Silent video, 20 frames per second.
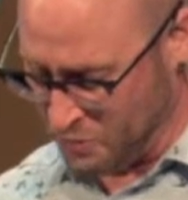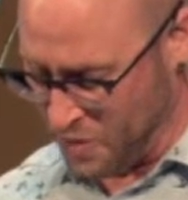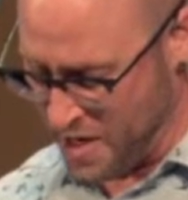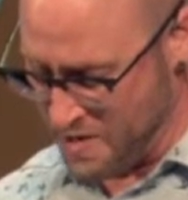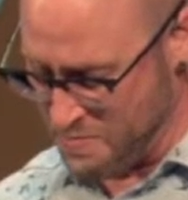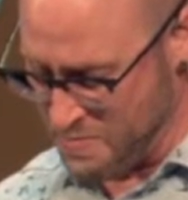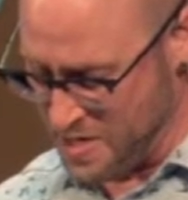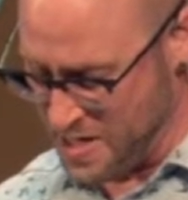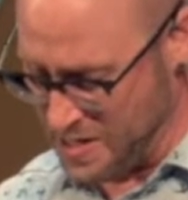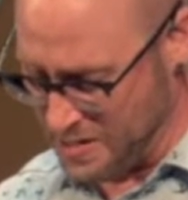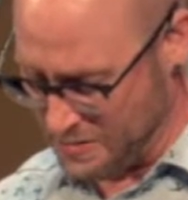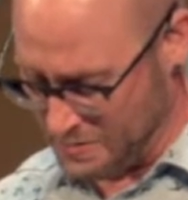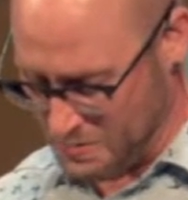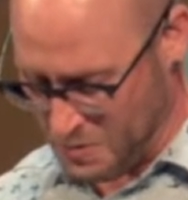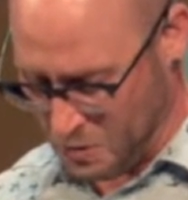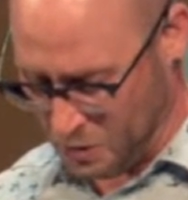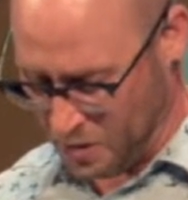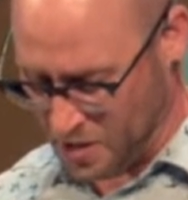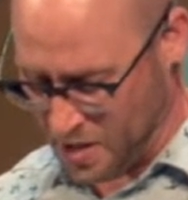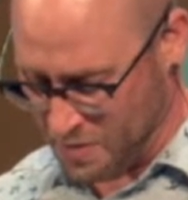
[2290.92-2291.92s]
write me
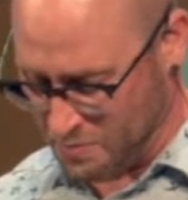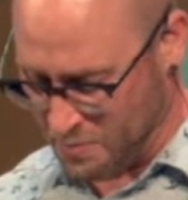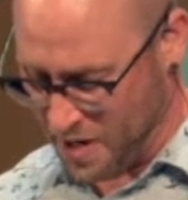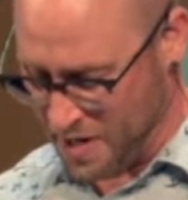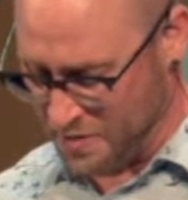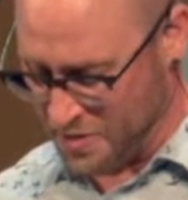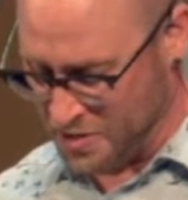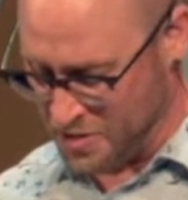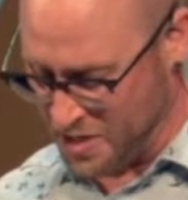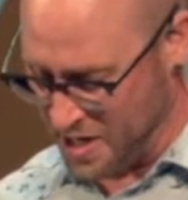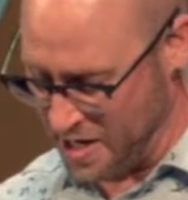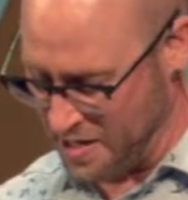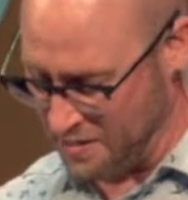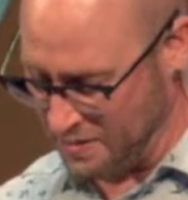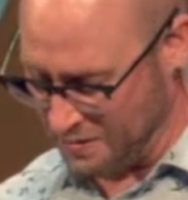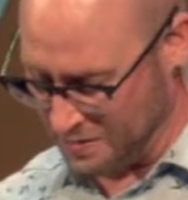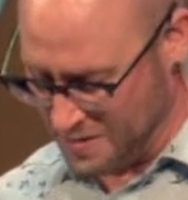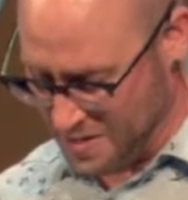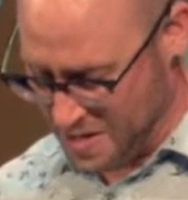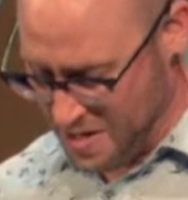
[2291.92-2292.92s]
or come by the
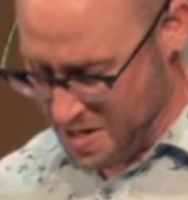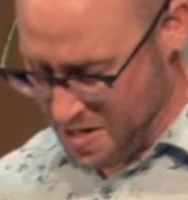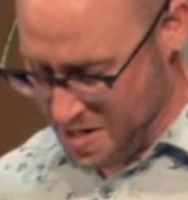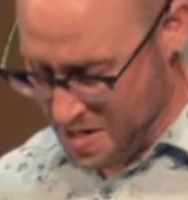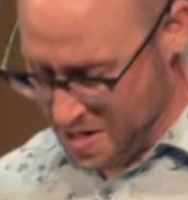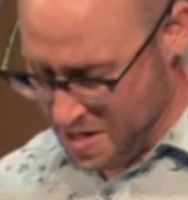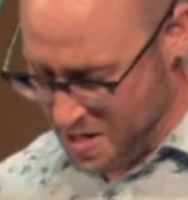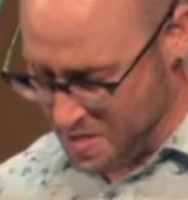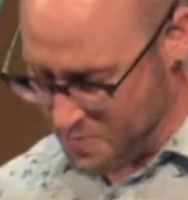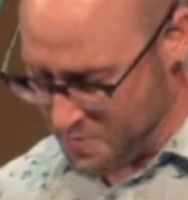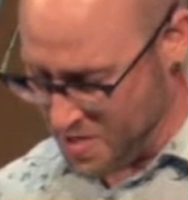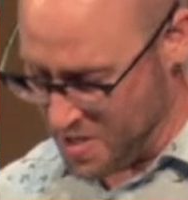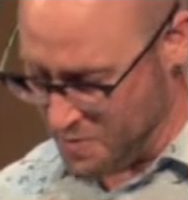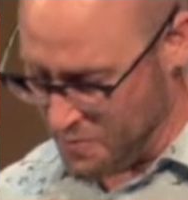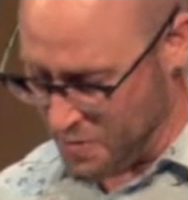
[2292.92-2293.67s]
jail and be a